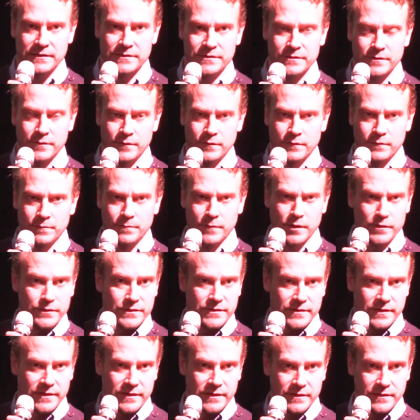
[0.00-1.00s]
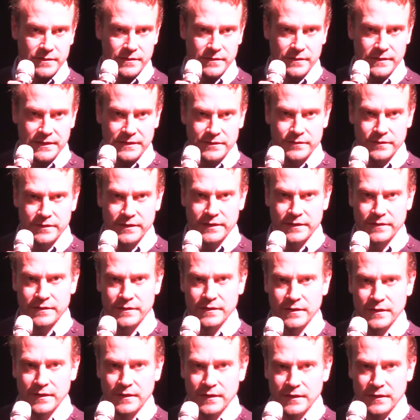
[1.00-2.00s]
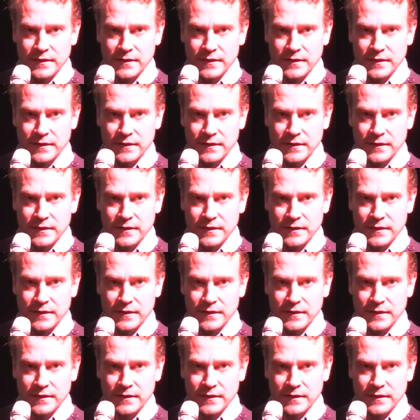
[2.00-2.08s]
So Mozart that you hear,